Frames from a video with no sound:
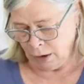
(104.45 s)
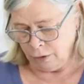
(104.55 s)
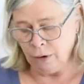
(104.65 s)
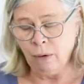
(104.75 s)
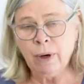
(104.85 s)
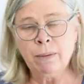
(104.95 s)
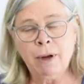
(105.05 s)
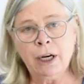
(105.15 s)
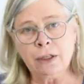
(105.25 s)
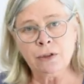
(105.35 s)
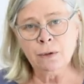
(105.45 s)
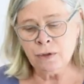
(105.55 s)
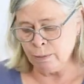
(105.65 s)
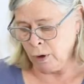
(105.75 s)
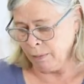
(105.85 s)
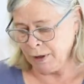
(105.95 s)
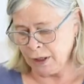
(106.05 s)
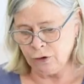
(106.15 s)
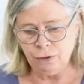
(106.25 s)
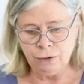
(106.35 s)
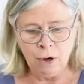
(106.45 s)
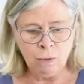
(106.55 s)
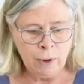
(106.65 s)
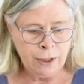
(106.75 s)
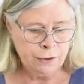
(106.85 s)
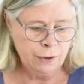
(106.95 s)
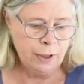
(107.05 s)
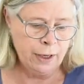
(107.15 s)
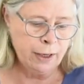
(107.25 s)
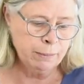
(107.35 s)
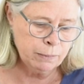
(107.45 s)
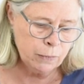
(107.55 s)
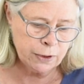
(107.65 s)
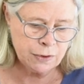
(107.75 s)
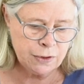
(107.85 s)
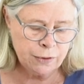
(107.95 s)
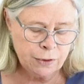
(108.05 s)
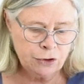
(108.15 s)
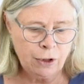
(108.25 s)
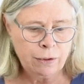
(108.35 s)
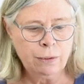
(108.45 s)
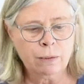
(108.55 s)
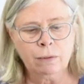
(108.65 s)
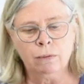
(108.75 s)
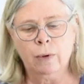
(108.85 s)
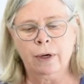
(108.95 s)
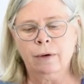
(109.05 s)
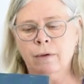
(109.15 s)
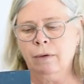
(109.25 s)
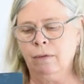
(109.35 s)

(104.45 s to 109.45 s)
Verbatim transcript: you don't want to make it too small because you don't want, um, well, it's easier to show you one